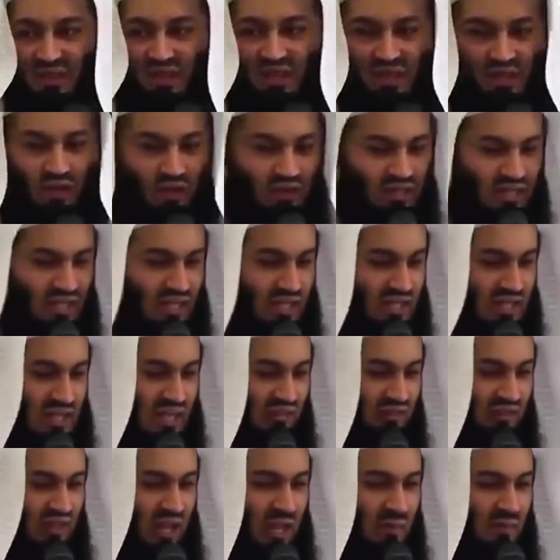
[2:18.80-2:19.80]
So he looked at his
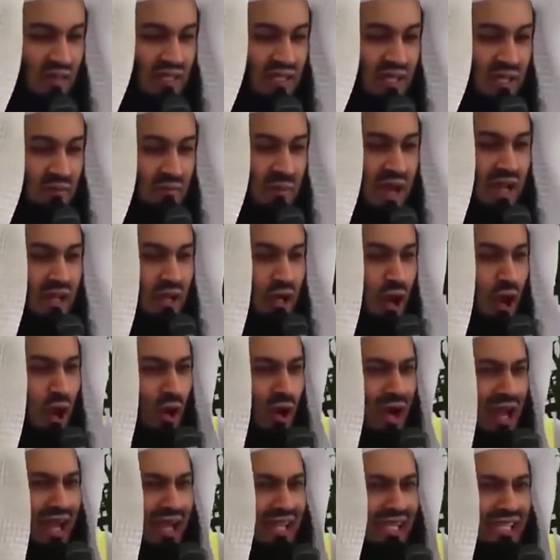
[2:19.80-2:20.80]
left arm, he said, My
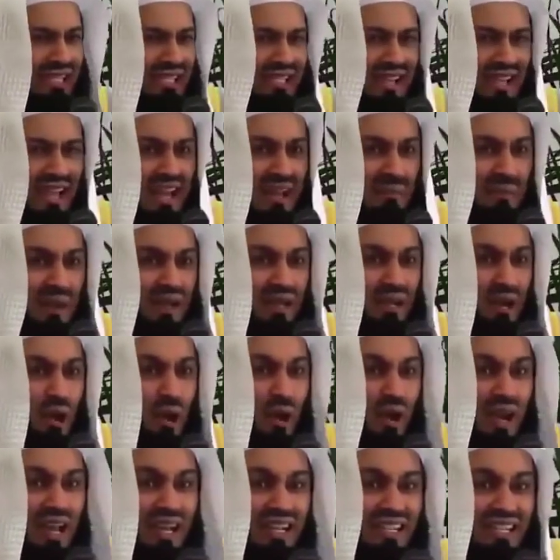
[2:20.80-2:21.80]
Rolex, my
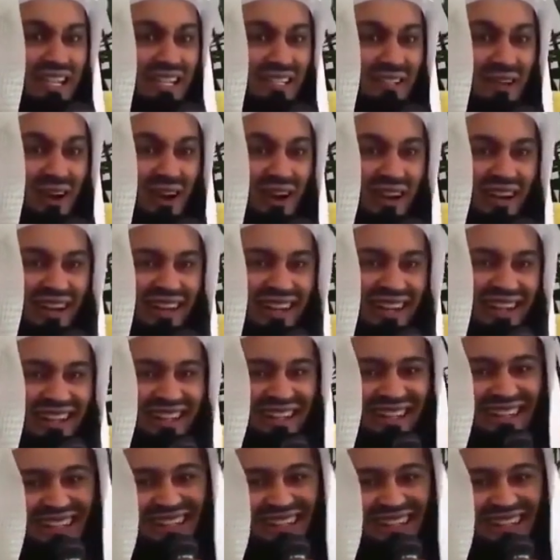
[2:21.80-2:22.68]
Rolex is gone.